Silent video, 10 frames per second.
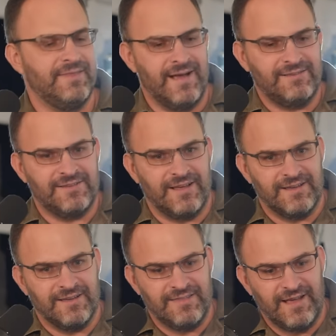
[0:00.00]
And that's
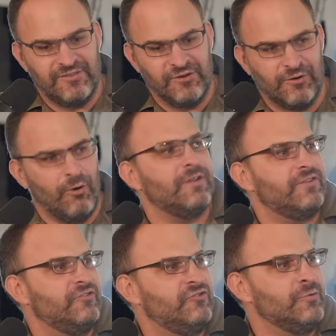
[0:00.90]
like, that's your goal
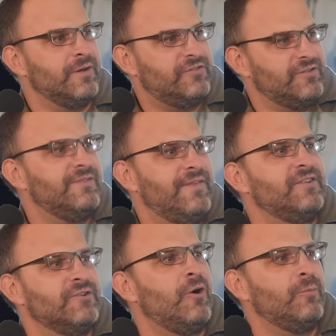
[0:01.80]
as a Jew, is to
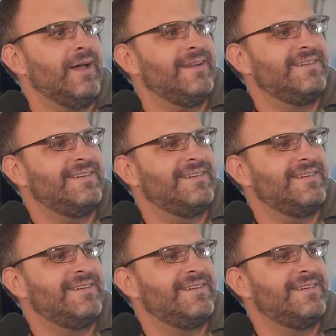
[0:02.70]
defend your homeland.